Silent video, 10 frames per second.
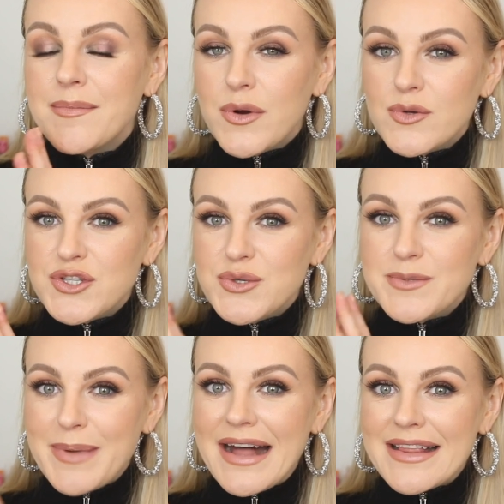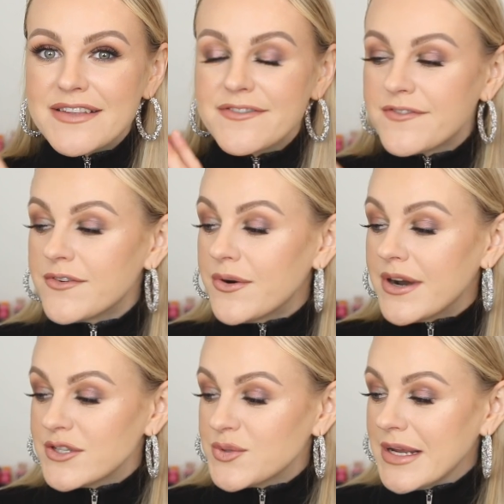most used palette
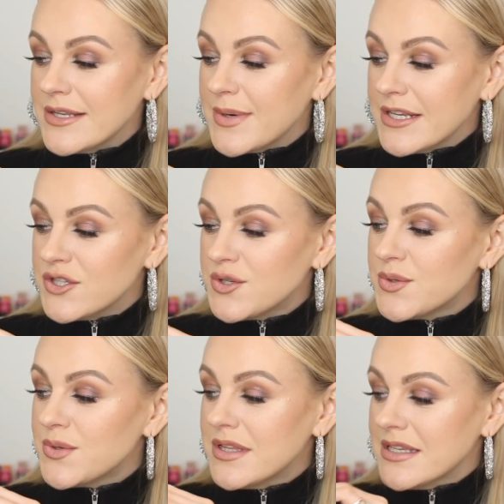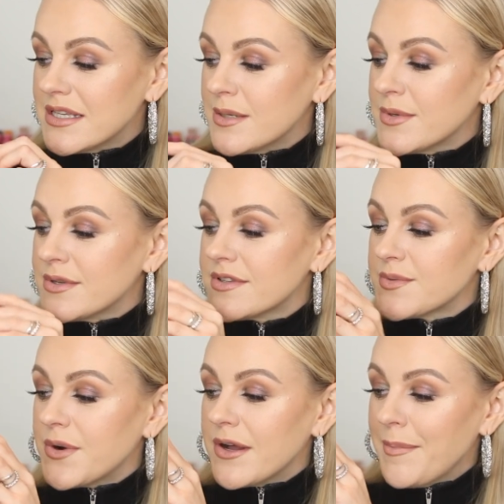for twenty twenty-two, the Cinnamon
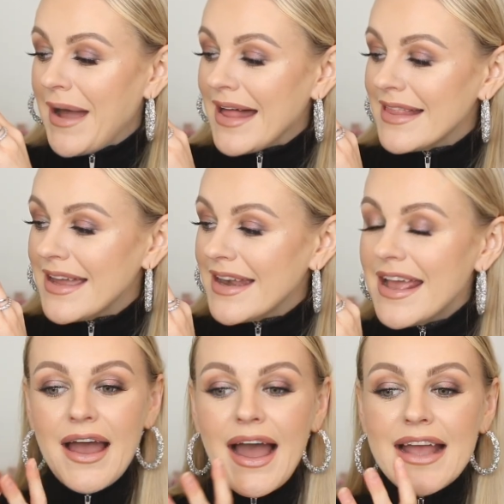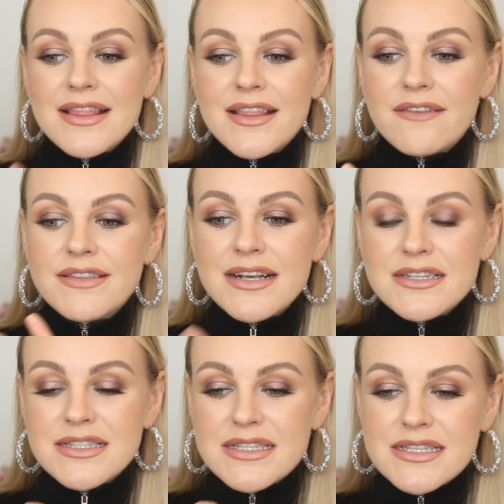Swirl palette. I love the
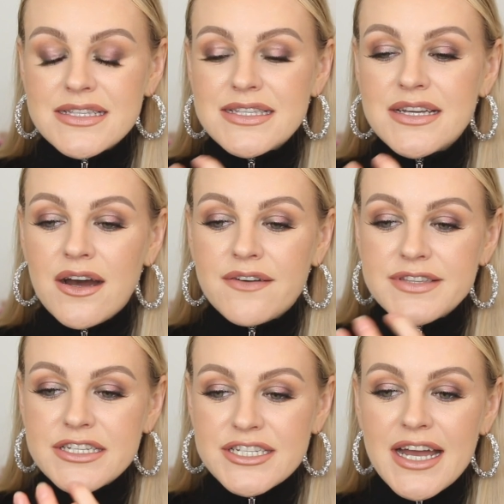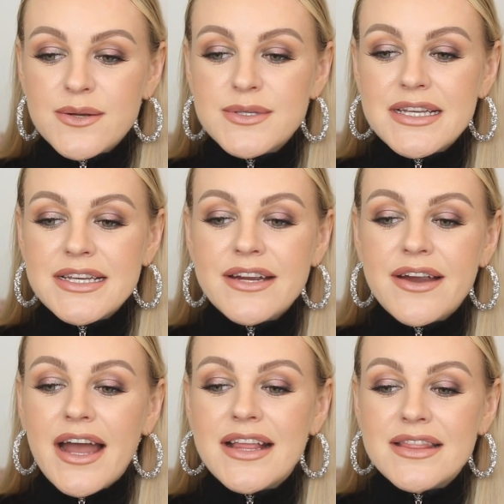consistency of the shadows in
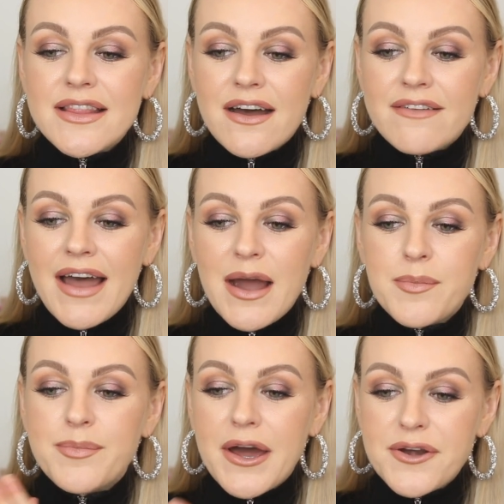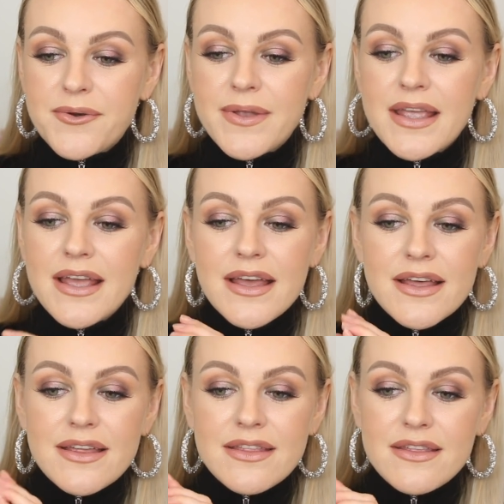here. I love how buttery
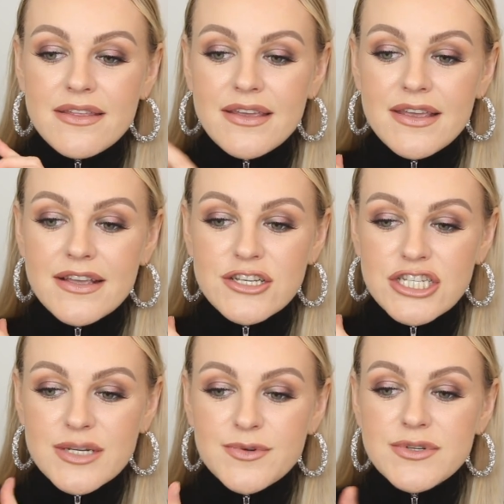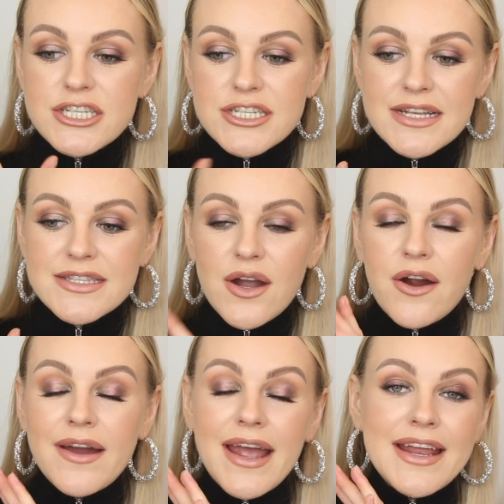the shimmery shades
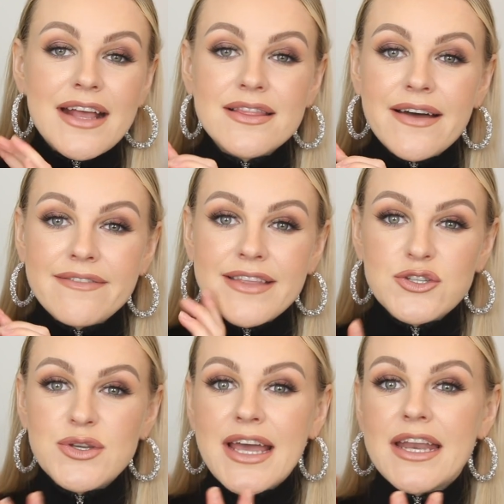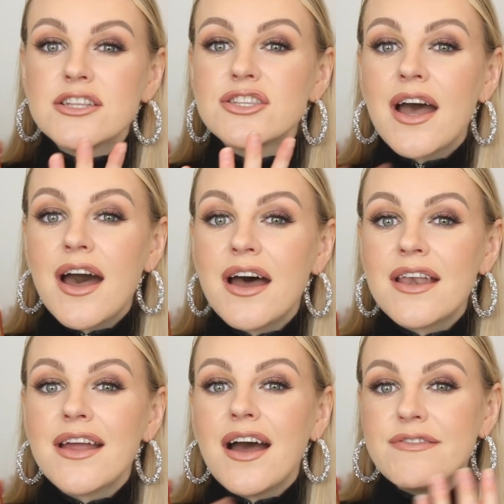are, and I love that you get a
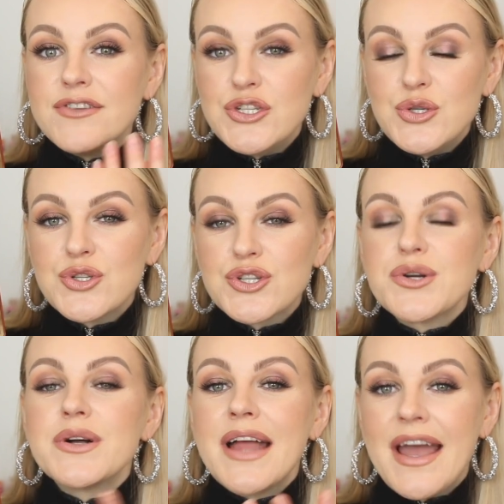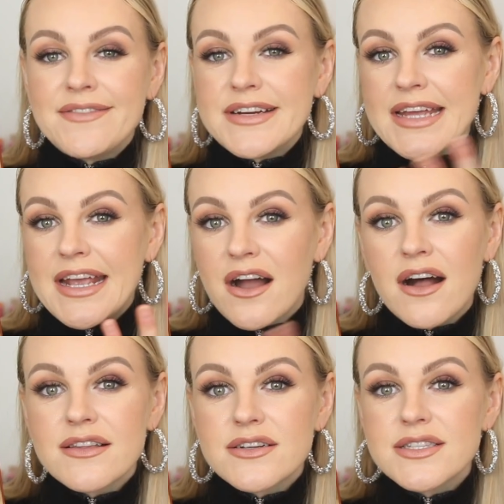ton of neutral everyday
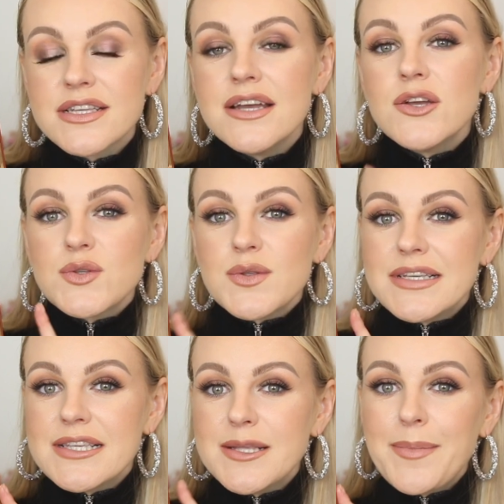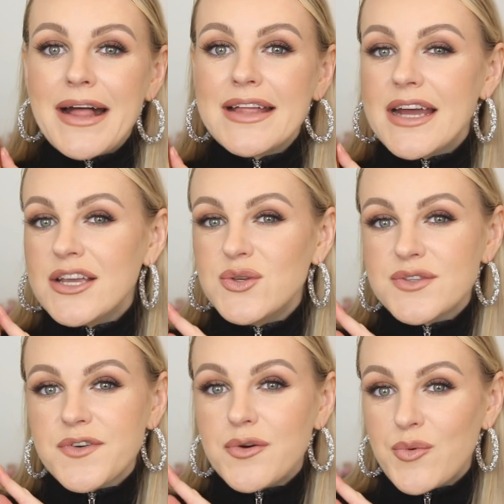colors. So this is the palette I
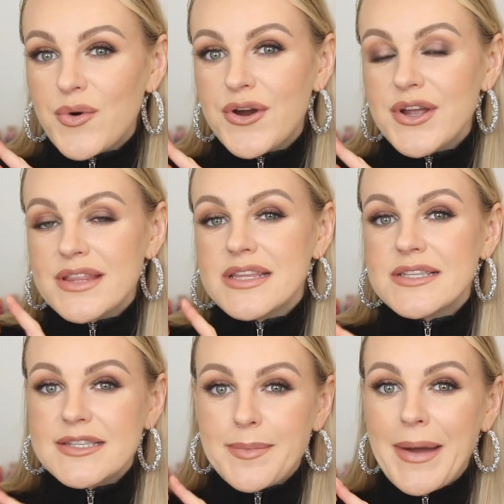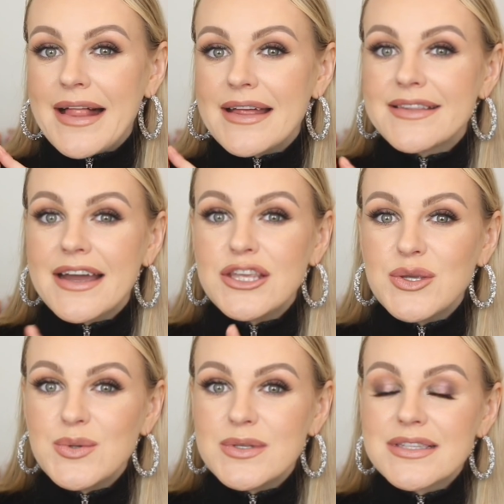use for work. This is the palette I
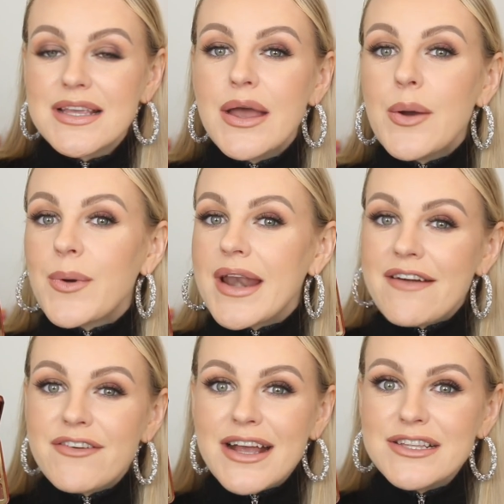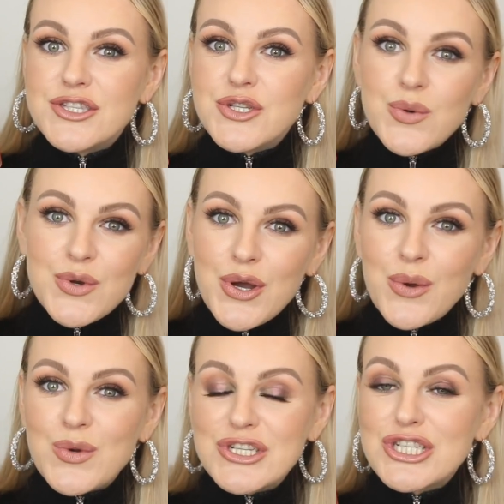use whenever I don't
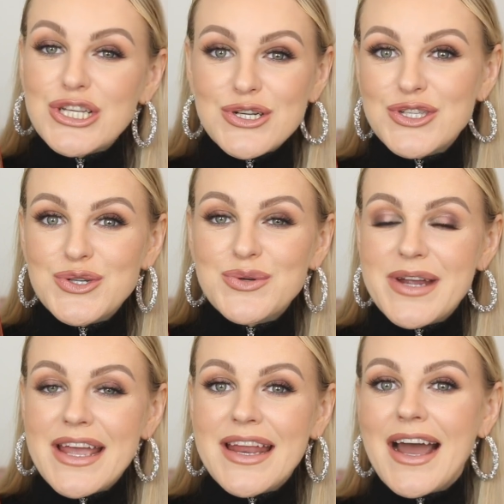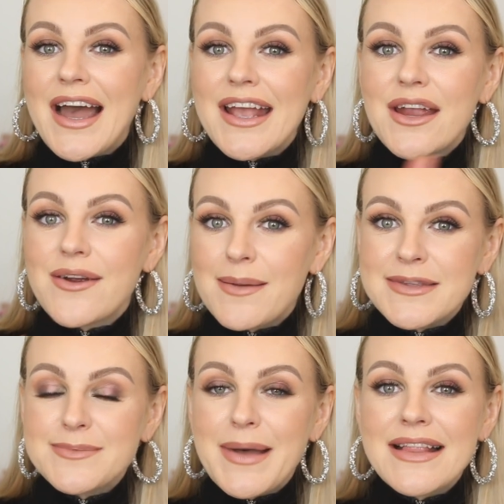know which look to create. I grab
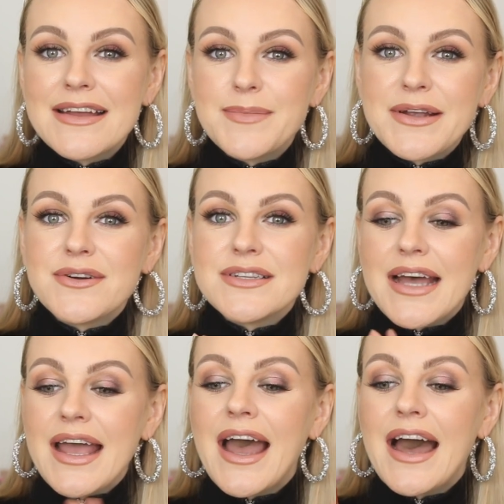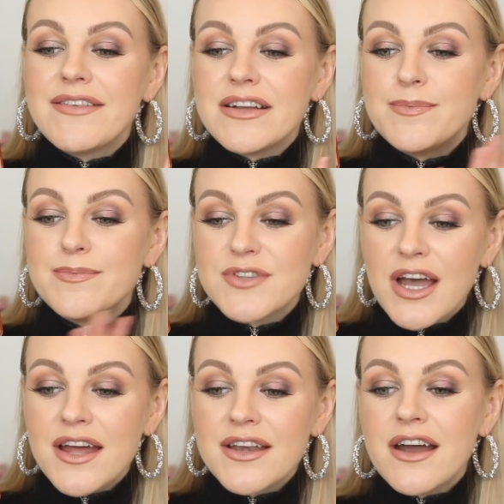this palette because I have a
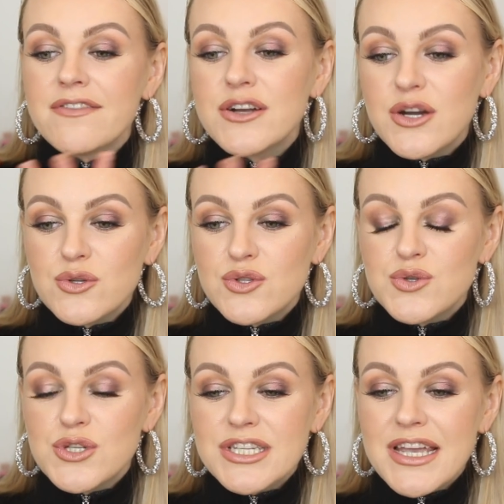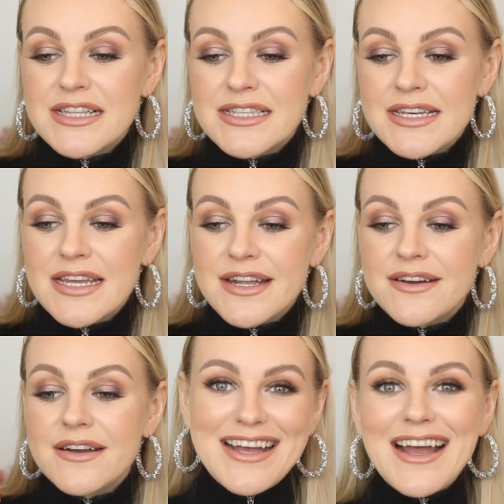ton of go-to shades in
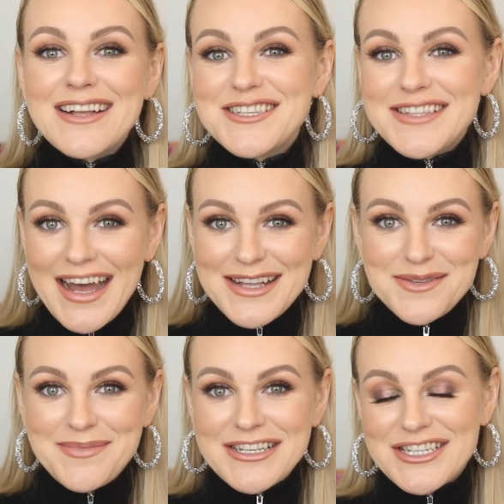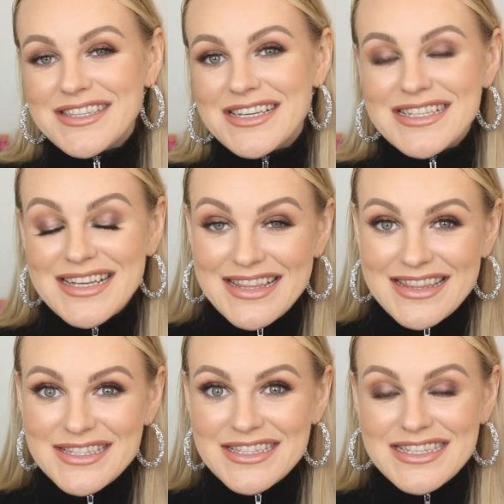here. I just had to mention this
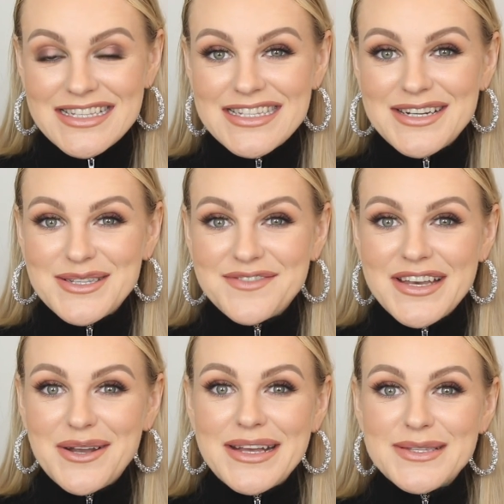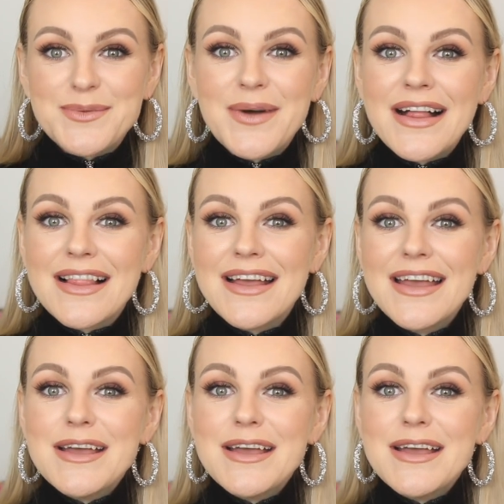in this year's video as well.